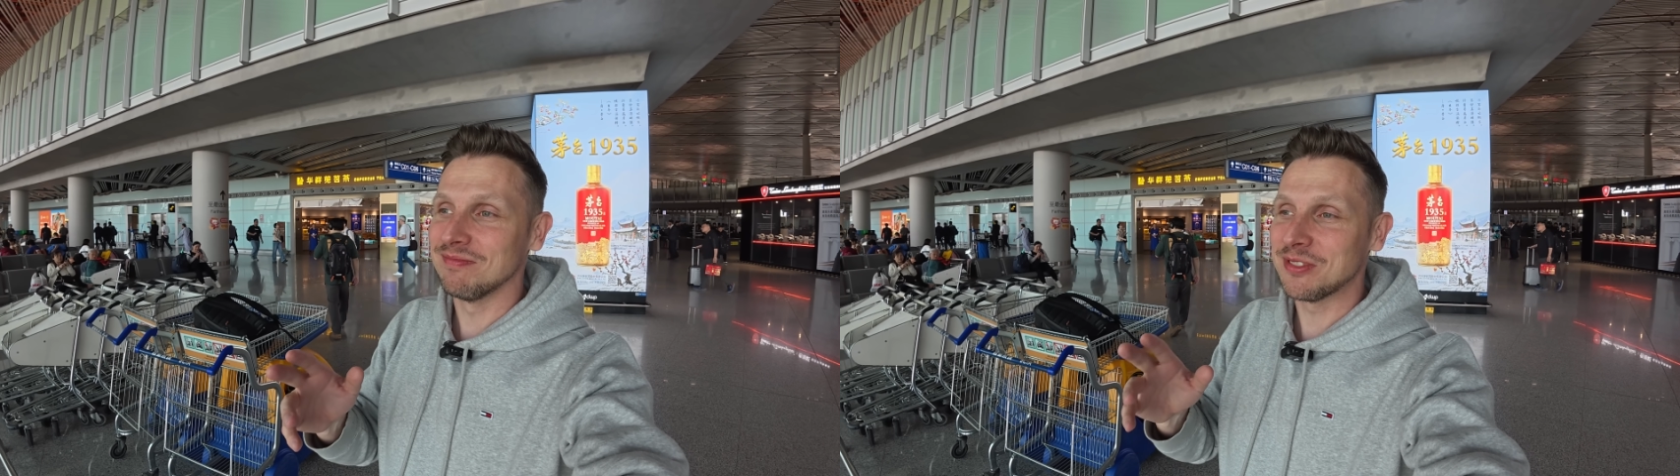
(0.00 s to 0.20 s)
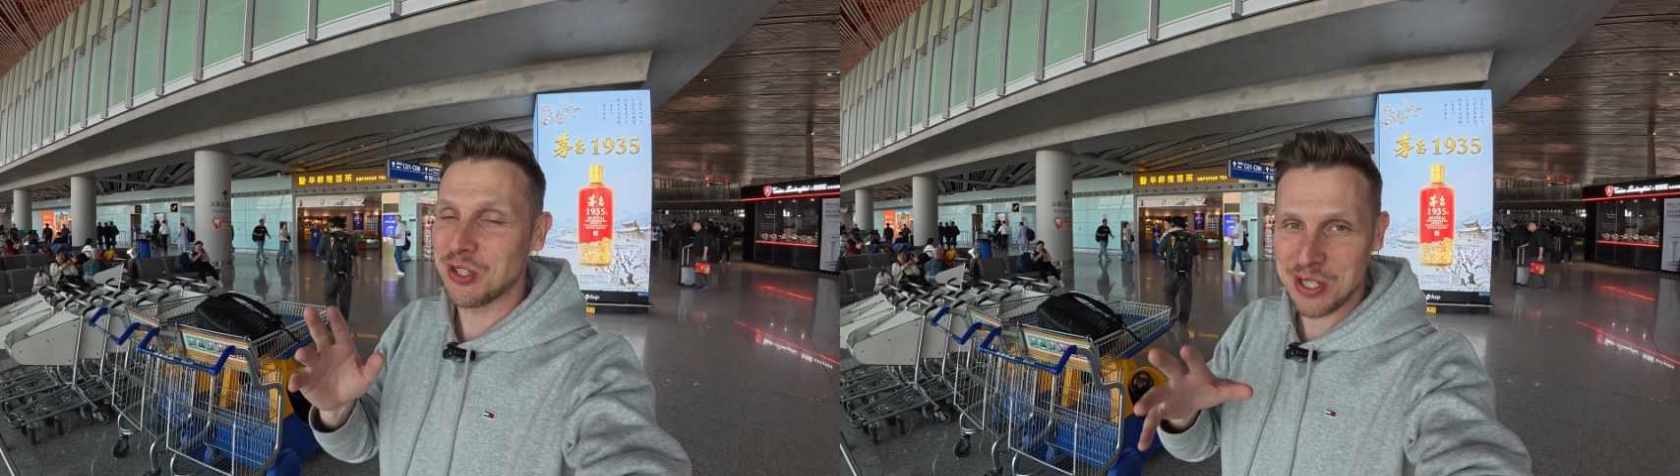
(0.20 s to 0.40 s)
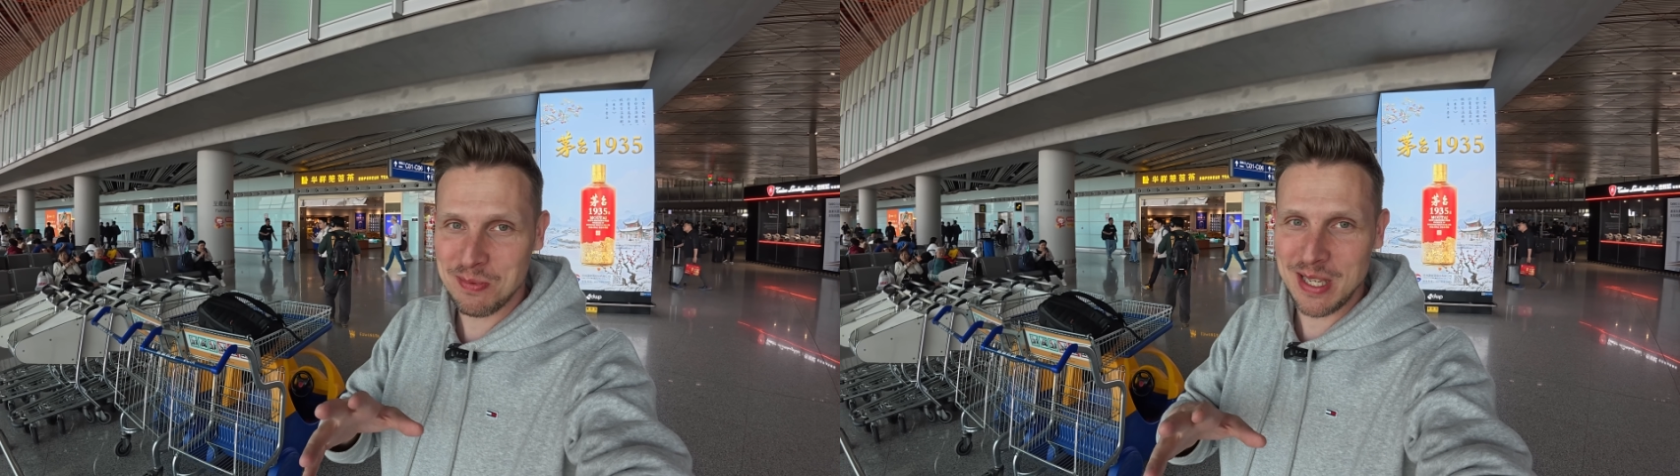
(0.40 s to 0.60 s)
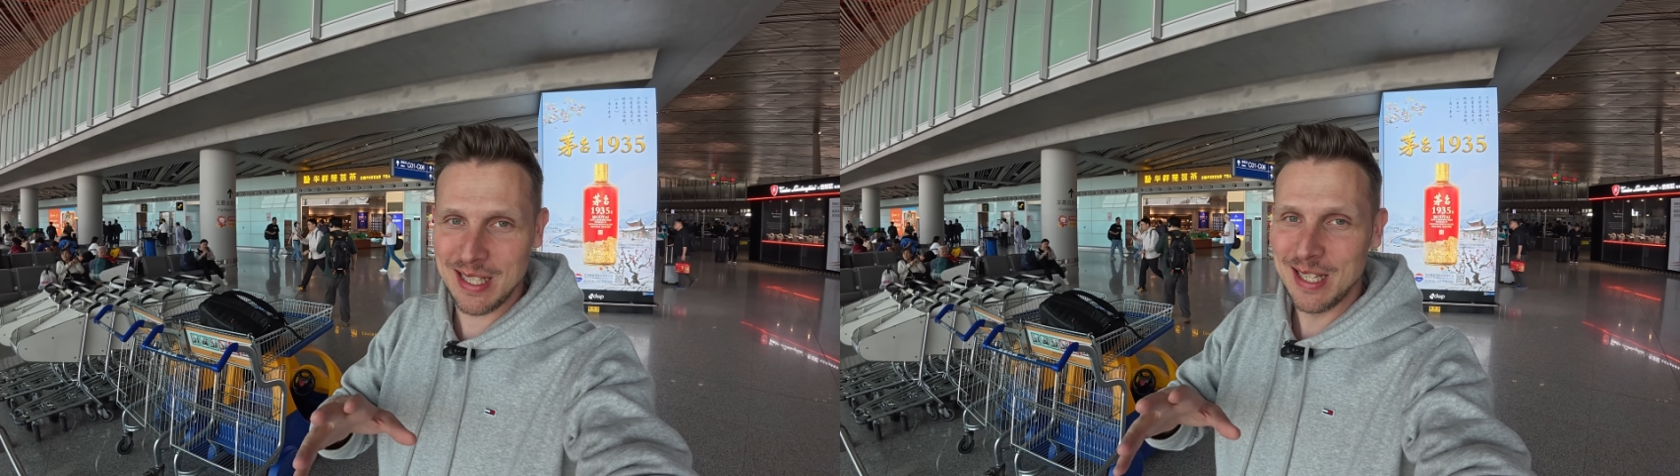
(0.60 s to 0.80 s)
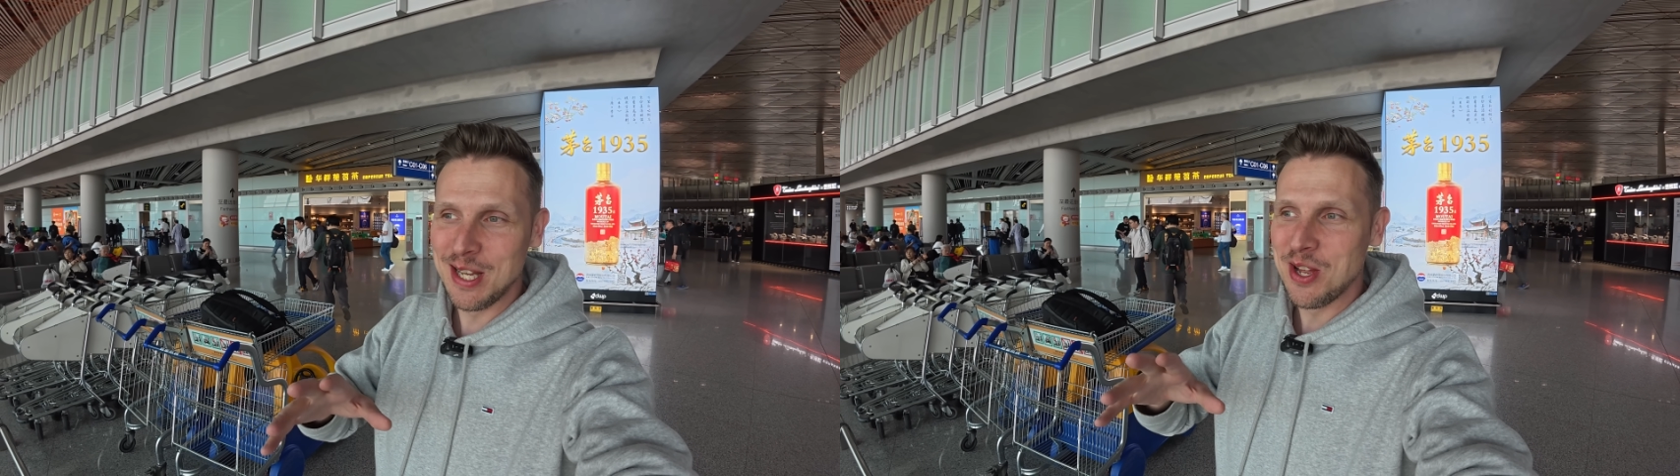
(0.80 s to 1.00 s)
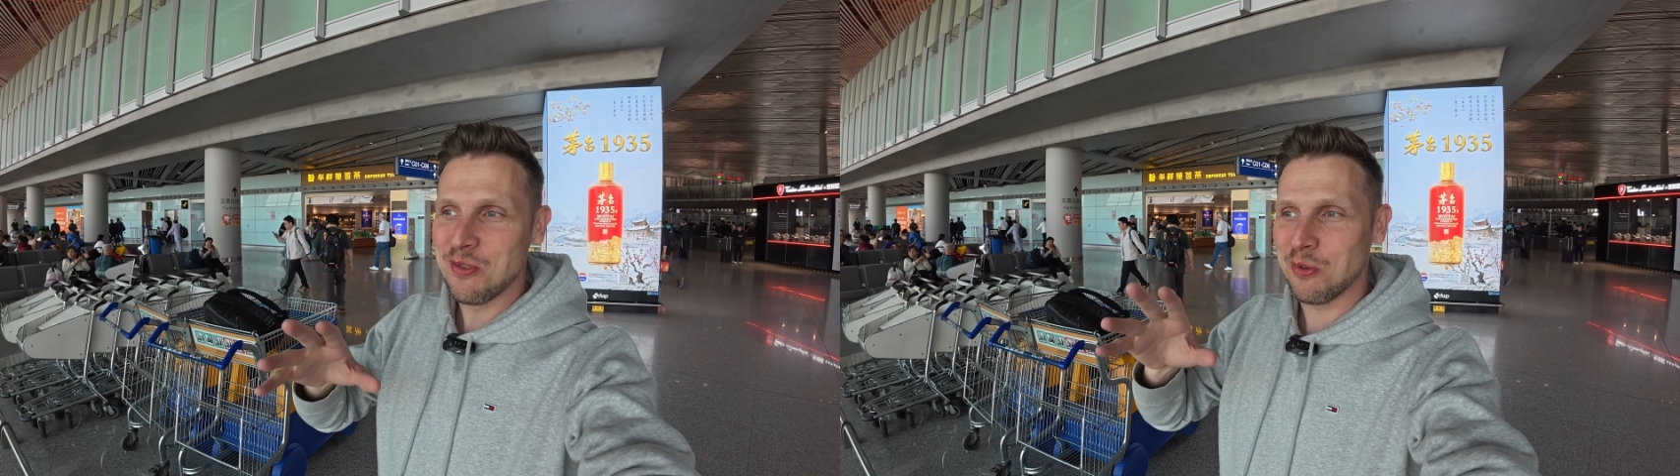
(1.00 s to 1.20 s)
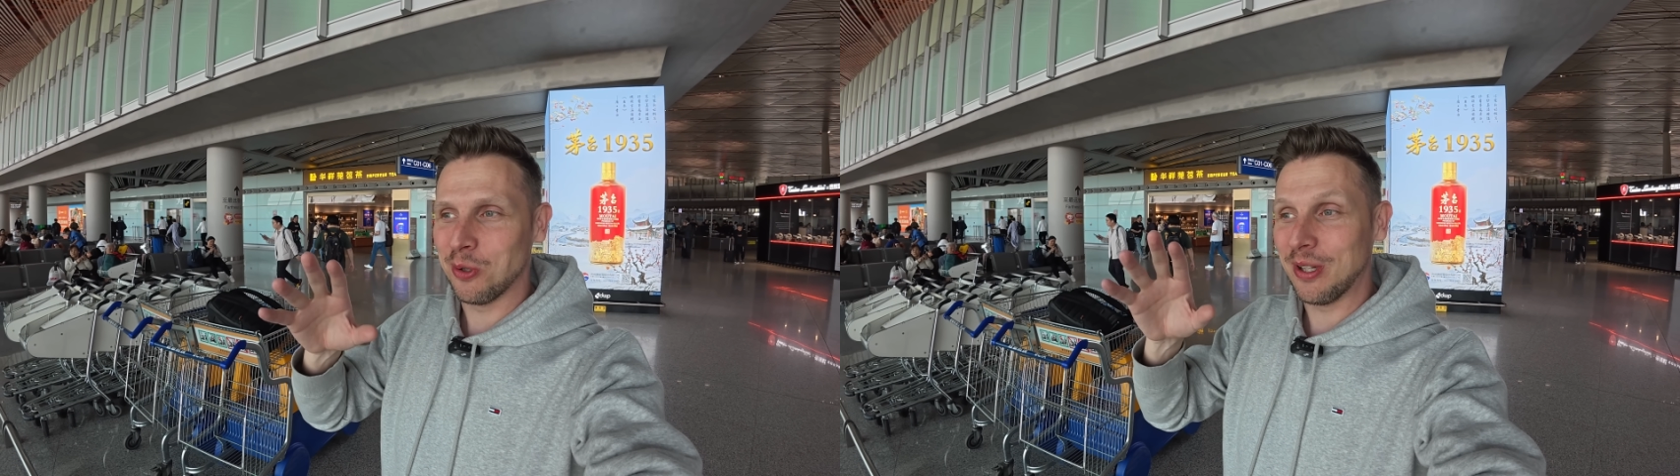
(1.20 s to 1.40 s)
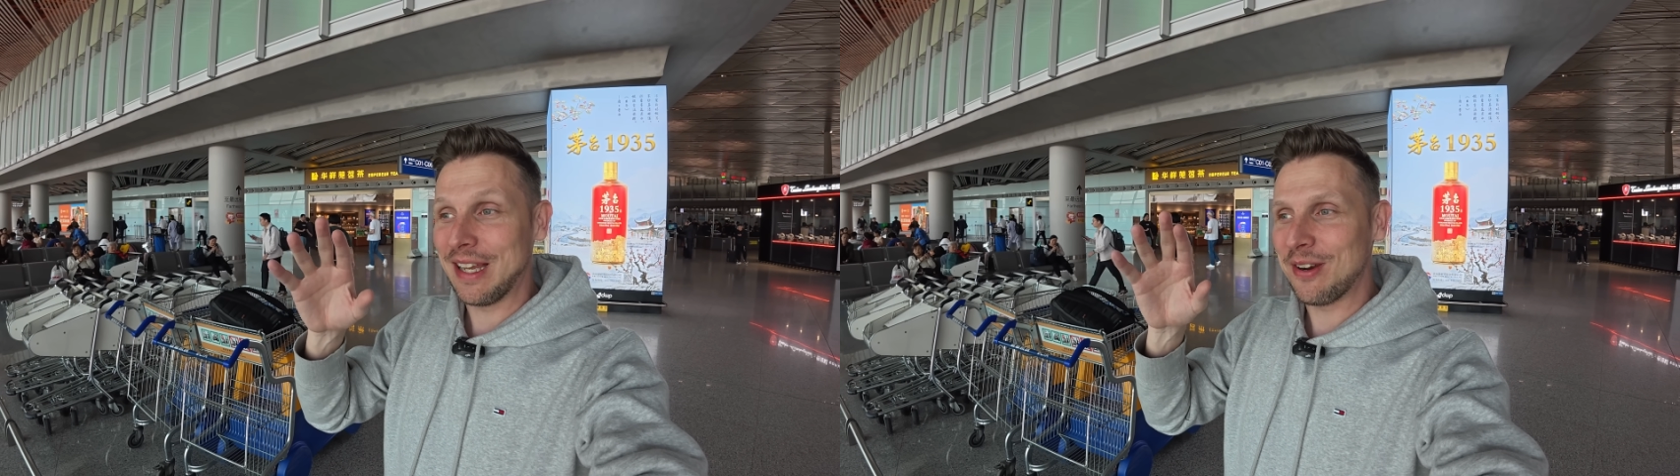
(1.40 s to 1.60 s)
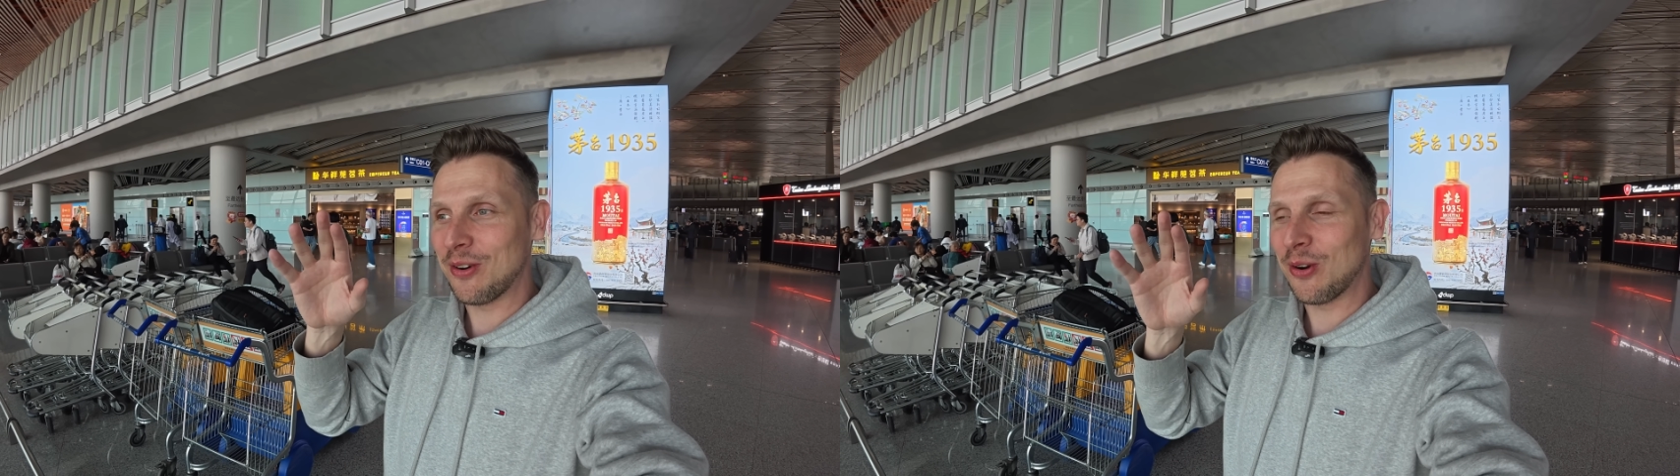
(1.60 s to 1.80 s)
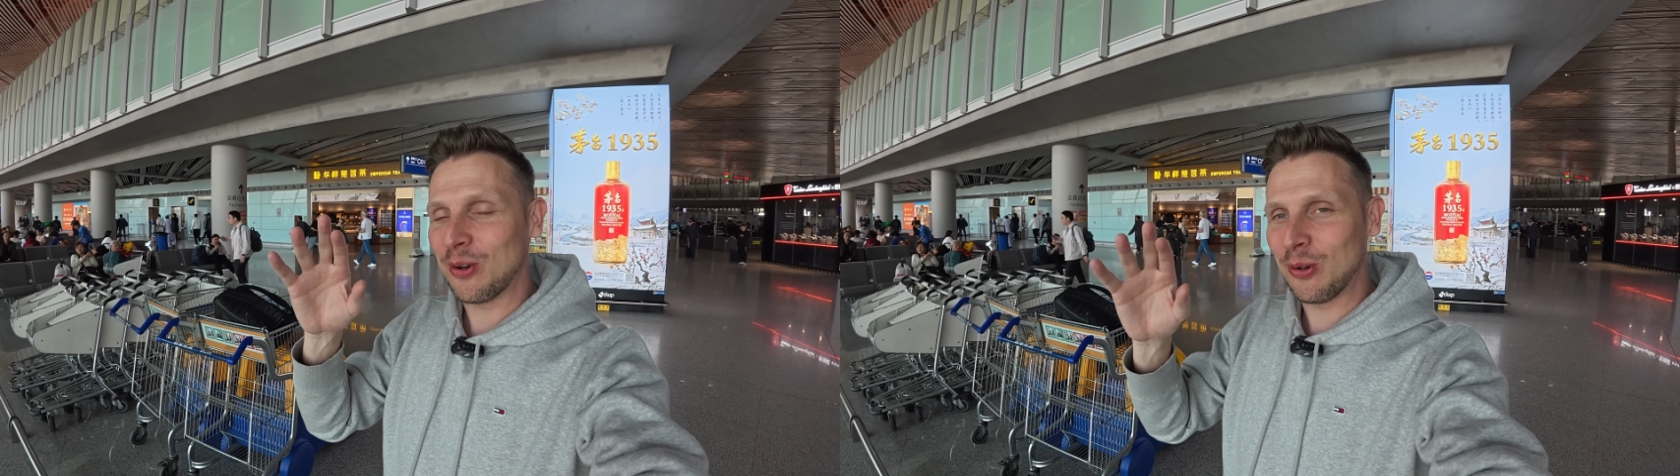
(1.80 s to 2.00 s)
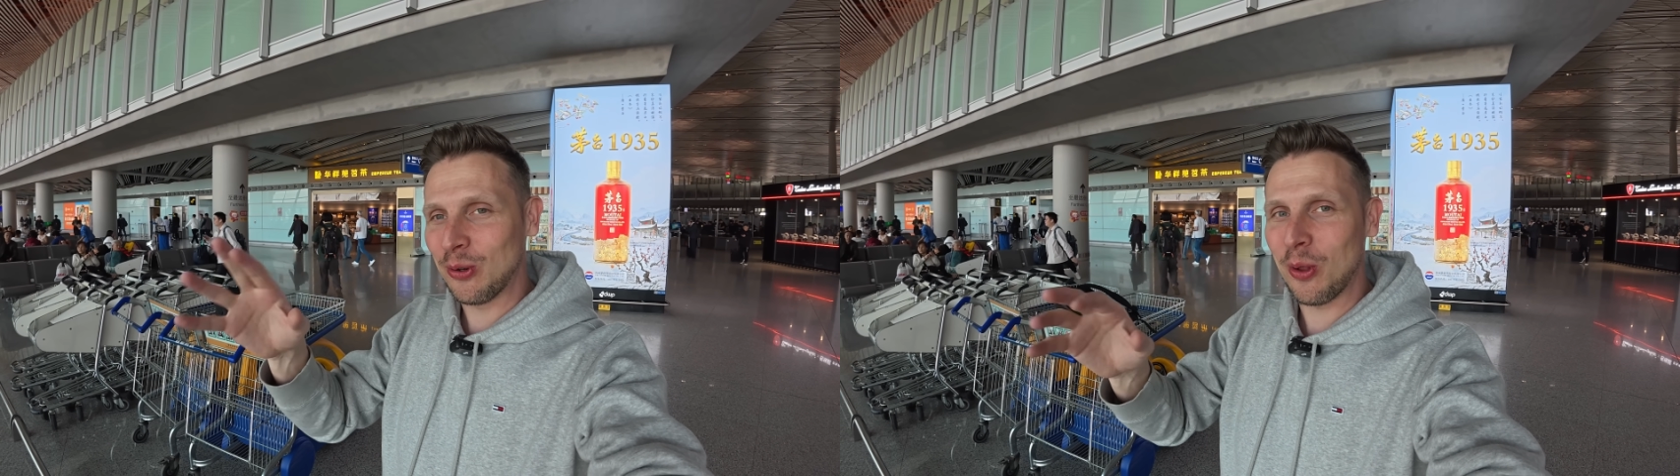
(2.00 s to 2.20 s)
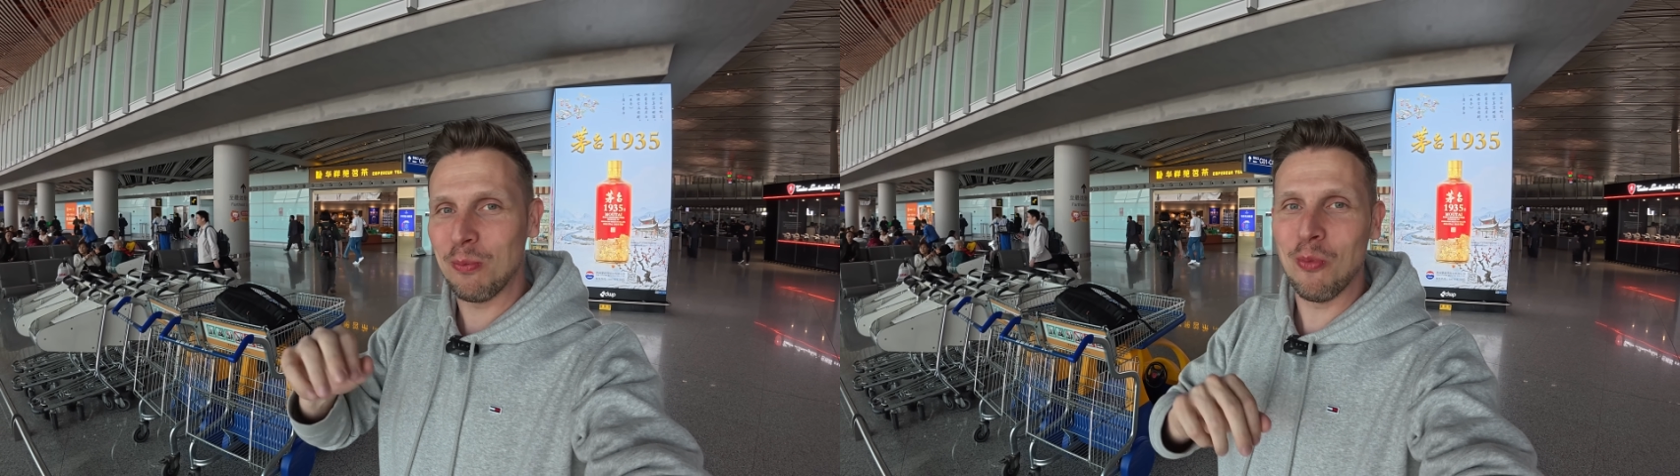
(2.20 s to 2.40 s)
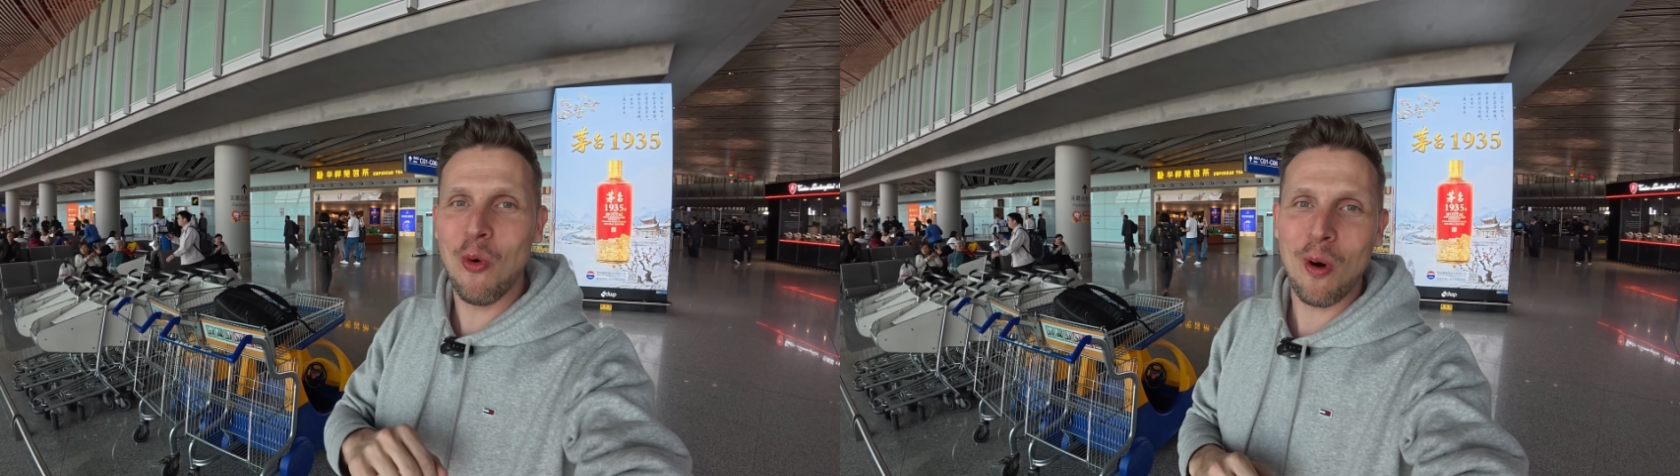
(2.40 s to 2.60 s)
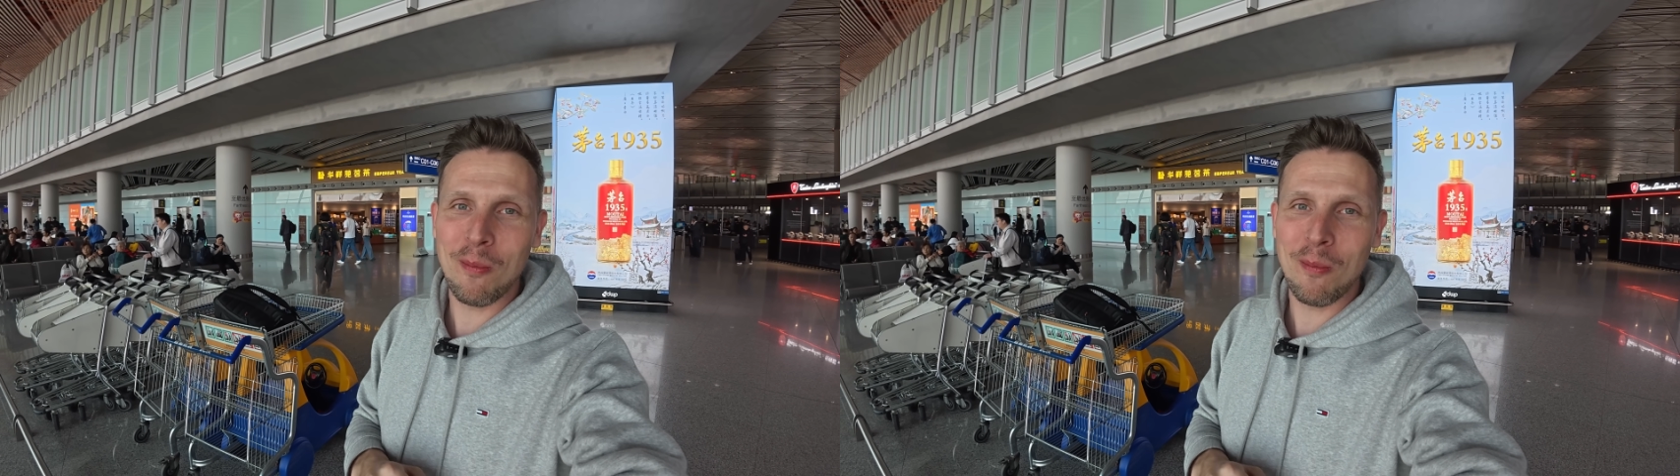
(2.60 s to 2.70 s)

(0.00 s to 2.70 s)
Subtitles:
Trust me, we'll hear a lot more